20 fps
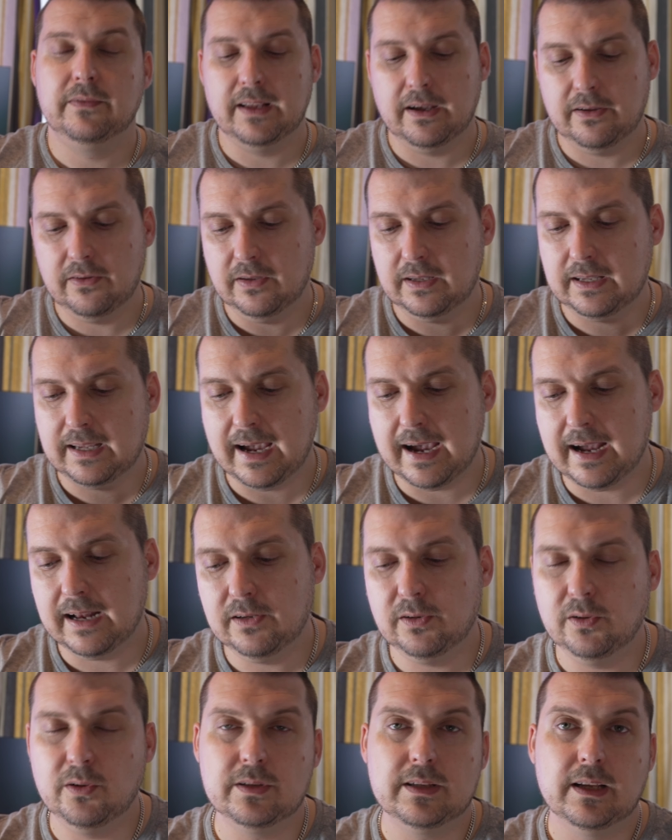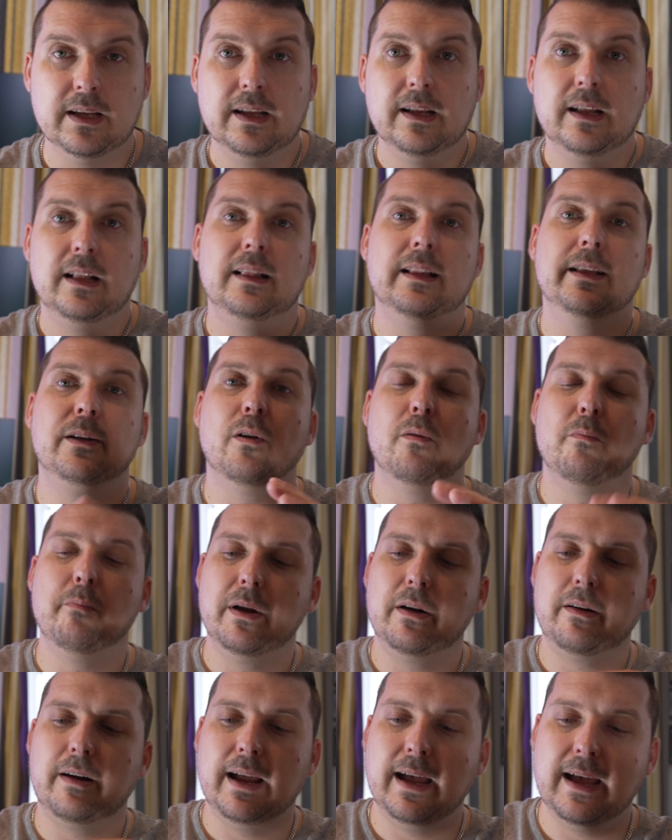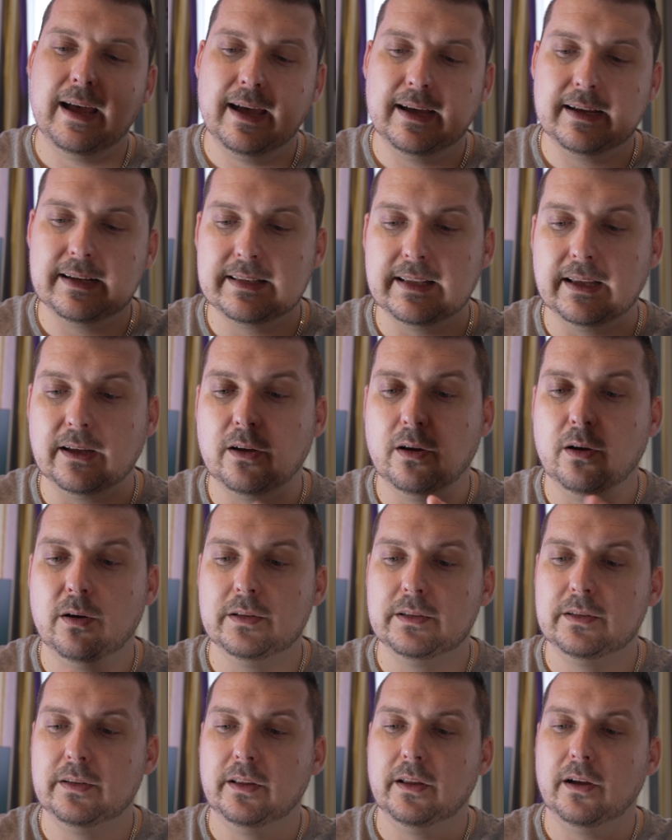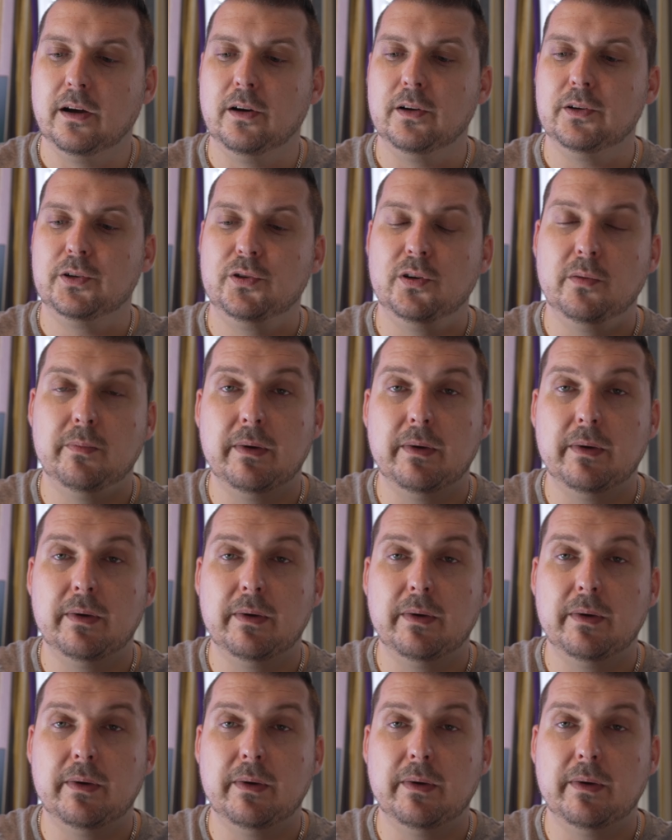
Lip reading: Now you can use little mirror hacks that go onto the hot shoe